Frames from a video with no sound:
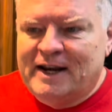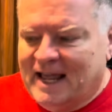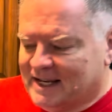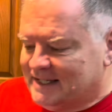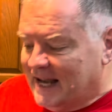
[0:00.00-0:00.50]

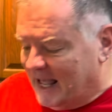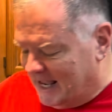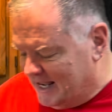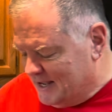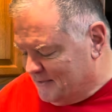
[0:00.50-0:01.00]
next
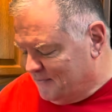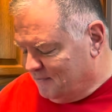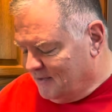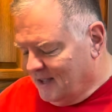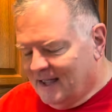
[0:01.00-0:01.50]
day.
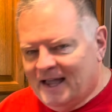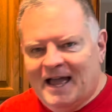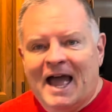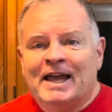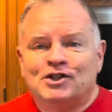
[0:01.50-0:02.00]

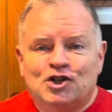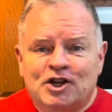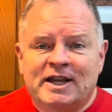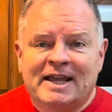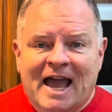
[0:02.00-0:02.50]
And
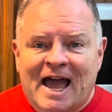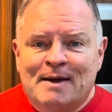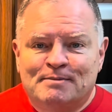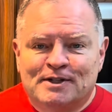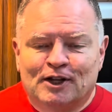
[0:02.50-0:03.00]
she
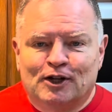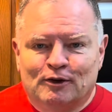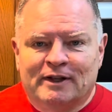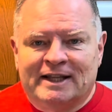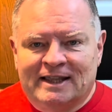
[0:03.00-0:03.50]

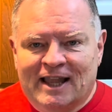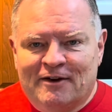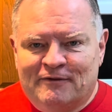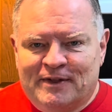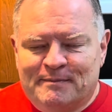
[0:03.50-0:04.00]
absolutely
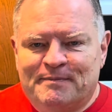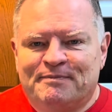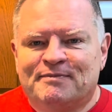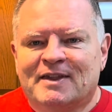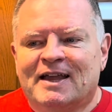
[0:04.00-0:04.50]
loved them.
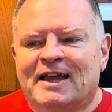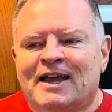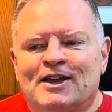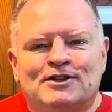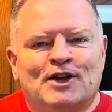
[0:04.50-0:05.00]

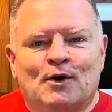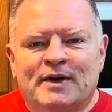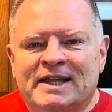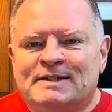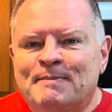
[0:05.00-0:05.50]
So
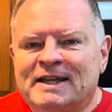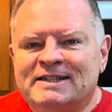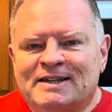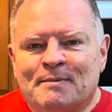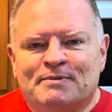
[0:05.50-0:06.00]
it's been
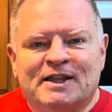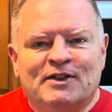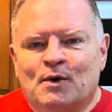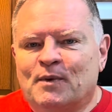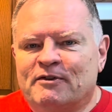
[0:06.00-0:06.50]
something
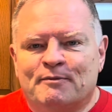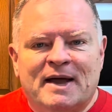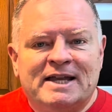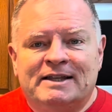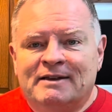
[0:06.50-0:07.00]
that we've
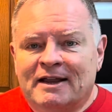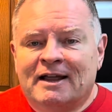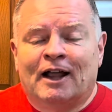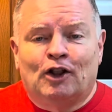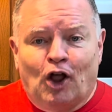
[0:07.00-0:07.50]
made
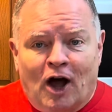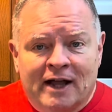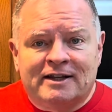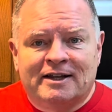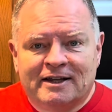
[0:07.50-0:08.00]
a
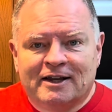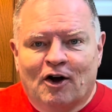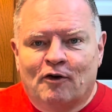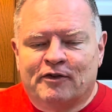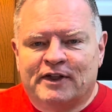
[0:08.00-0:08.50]
lot
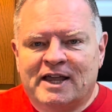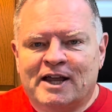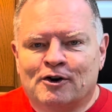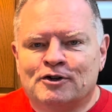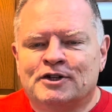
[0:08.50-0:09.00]
over the
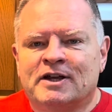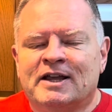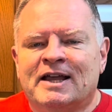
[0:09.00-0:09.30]
years.